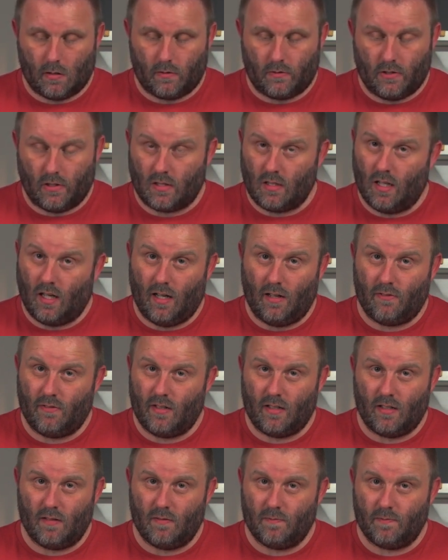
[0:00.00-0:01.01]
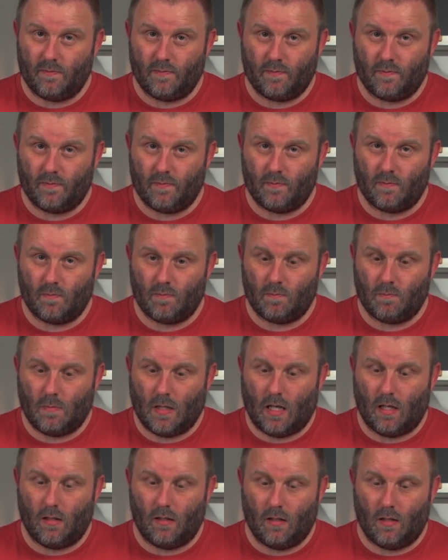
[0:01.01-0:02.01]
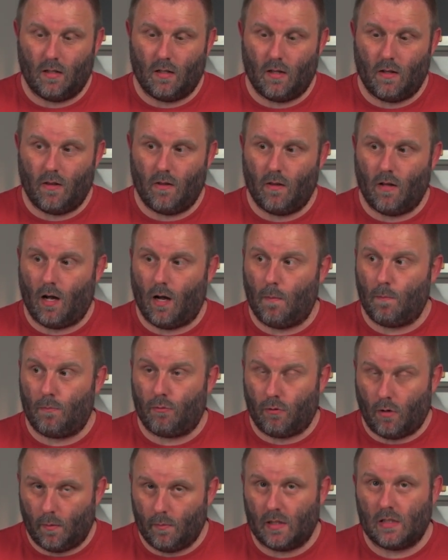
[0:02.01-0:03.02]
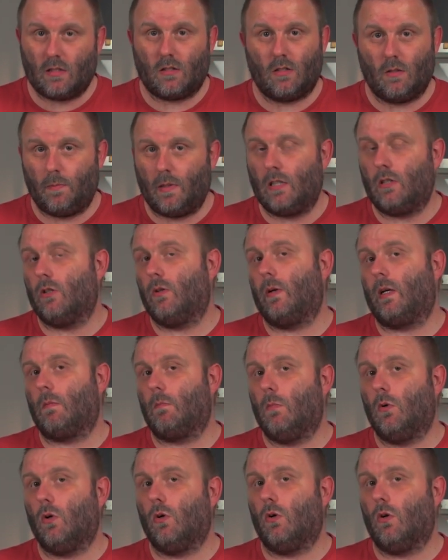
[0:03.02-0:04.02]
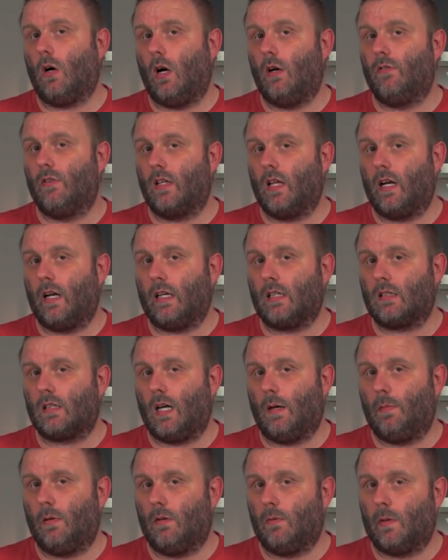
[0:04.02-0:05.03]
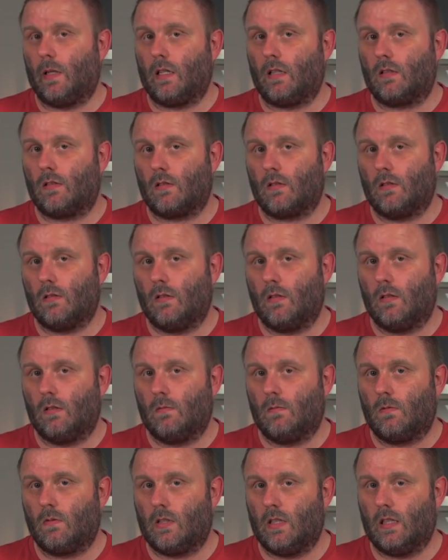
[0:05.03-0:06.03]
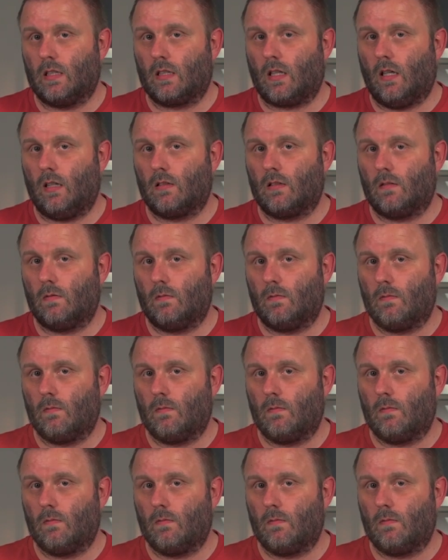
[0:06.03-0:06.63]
Just life, innit? But I promise to be doing more over the next couple of weeks. Cheers, guys.